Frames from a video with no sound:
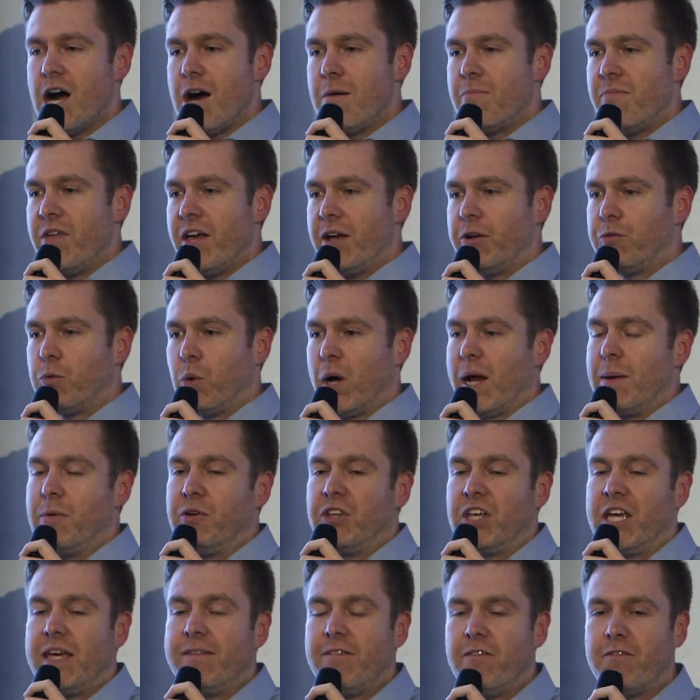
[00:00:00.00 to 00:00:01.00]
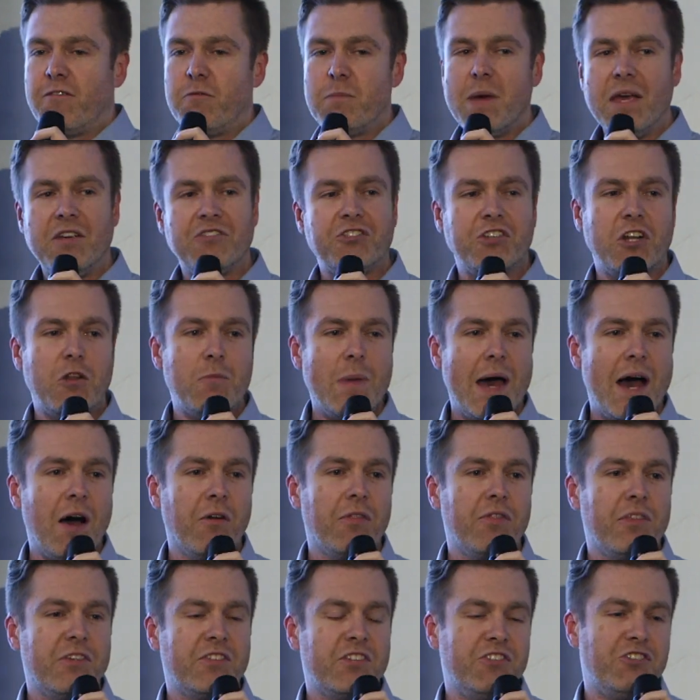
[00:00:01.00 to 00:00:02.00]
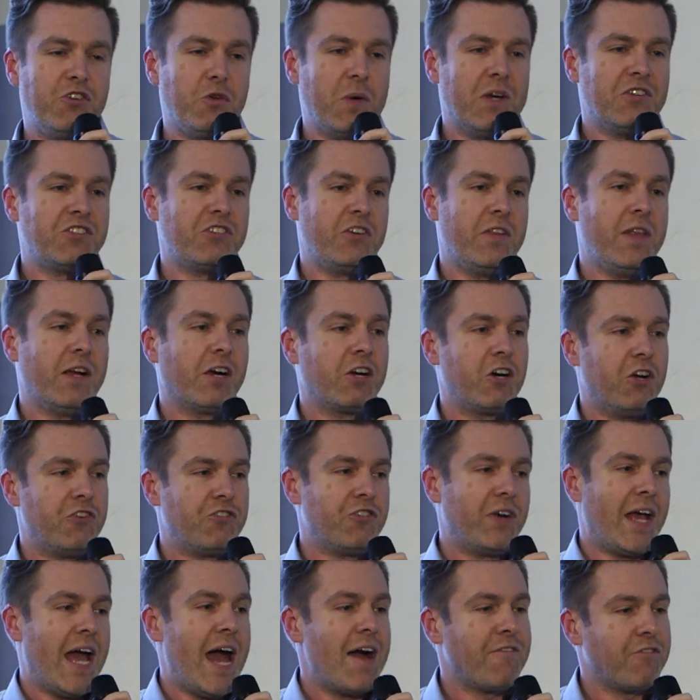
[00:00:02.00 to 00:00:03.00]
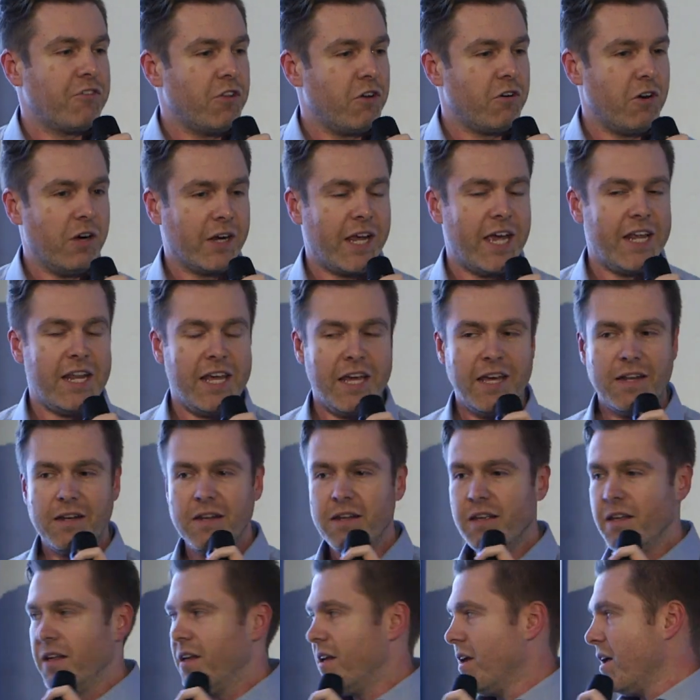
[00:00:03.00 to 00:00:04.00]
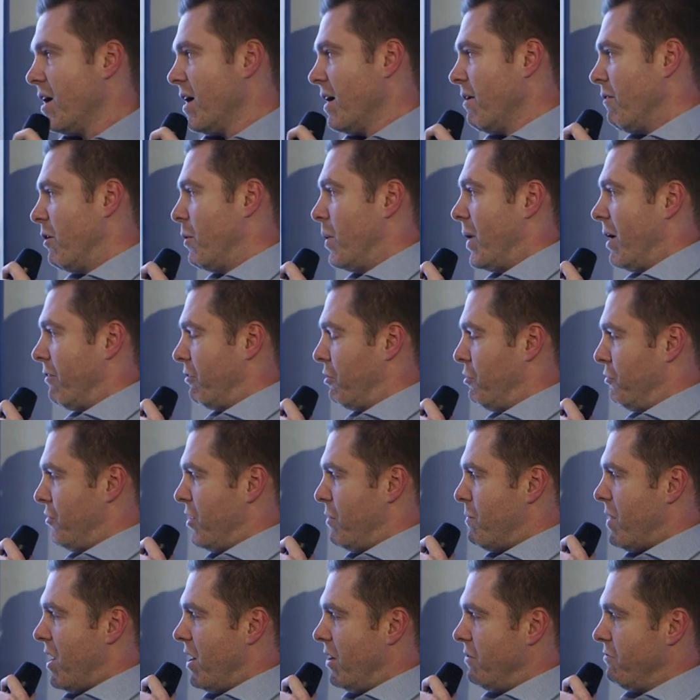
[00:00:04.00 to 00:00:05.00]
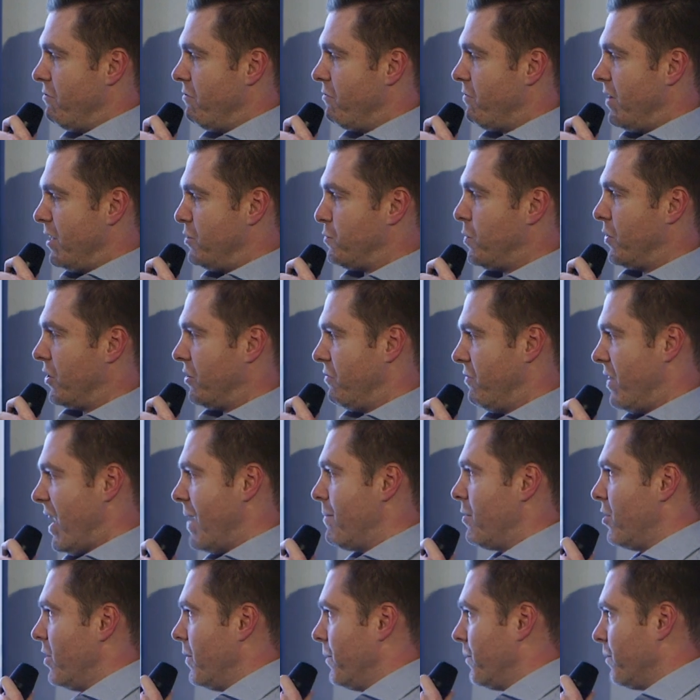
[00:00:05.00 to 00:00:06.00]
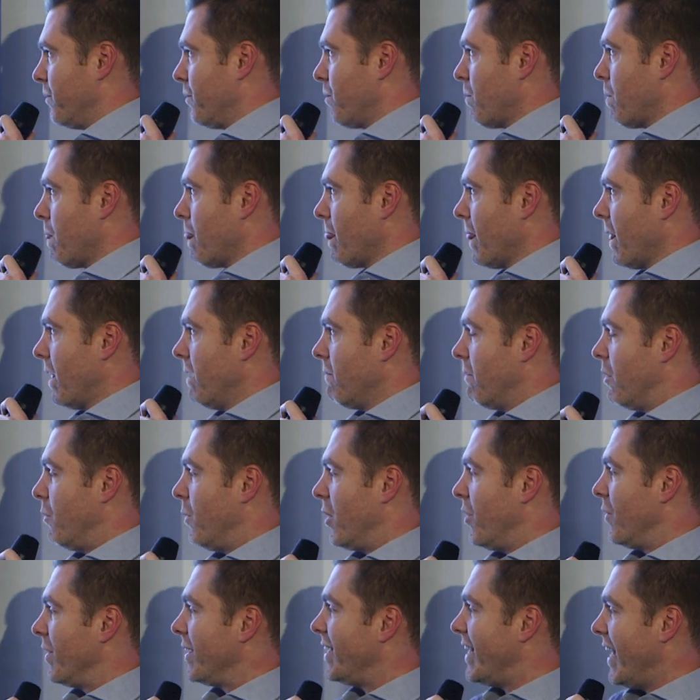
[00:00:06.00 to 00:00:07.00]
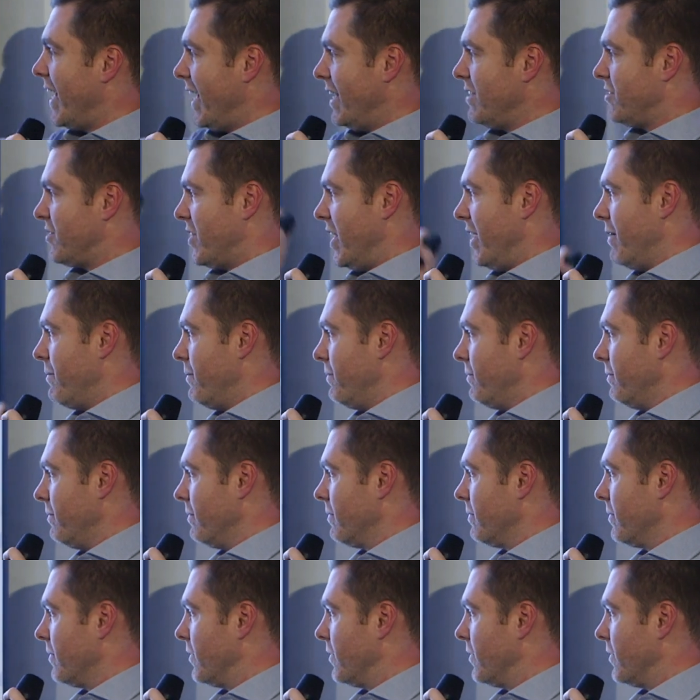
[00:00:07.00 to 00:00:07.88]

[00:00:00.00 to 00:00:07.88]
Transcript: they were able to give information about the situation in their country after the hurricane hit. We want to recruit them on Facebook and Viber. We want to engage them.